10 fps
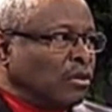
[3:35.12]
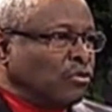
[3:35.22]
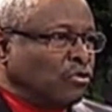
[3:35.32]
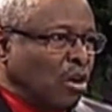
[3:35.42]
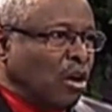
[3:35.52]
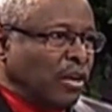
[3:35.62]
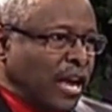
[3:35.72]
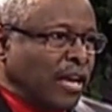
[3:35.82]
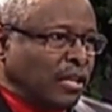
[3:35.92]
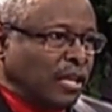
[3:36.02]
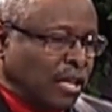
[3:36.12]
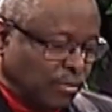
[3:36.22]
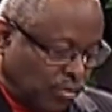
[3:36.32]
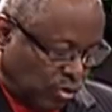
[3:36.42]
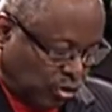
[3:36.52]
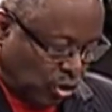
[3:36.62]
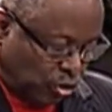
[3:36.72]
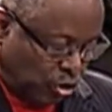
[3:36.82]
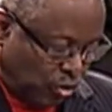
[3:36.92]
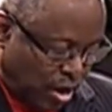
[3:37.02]
Draw nigh to Him. So
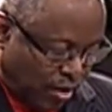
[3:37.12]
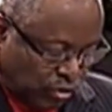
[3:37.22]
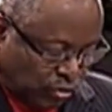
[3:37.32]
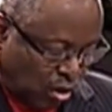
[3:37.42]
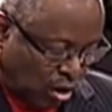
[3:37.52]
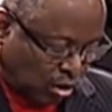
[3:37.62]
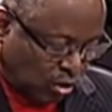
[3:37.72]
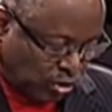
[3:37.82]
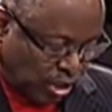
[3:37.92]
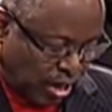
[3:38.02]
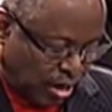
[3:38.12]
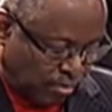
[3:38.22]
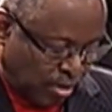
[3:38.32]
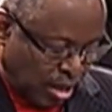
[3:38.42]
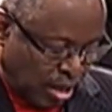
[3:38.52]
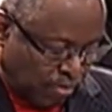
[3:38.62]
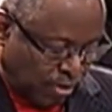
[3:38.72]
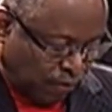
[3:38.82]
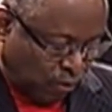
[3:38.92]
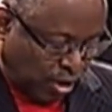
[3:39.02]
you have to draw close to Him
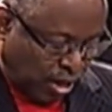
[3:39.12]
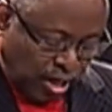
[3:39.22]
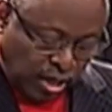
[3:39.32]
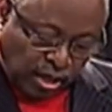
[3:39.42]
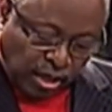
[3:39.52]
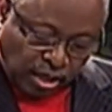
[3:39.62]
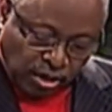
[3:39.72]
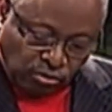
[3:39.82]
before He can